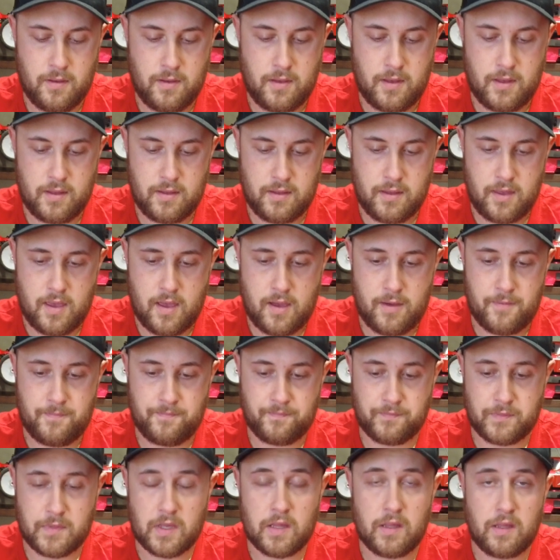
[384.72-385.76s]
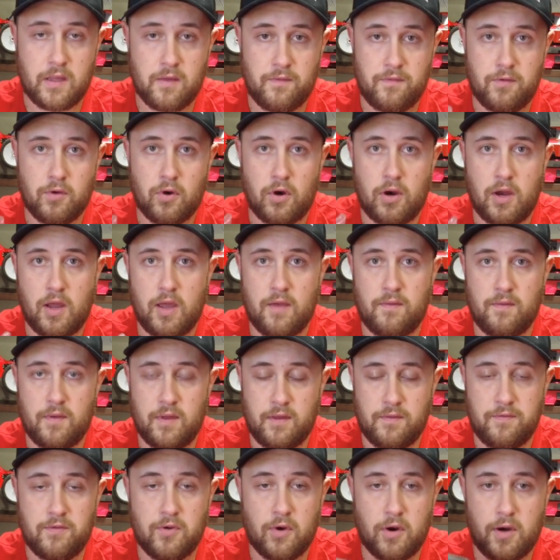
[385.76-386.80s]
And yeah, if
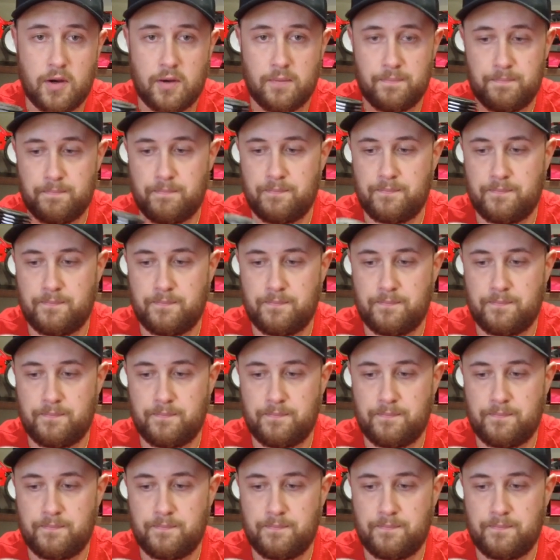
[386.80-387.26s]
you're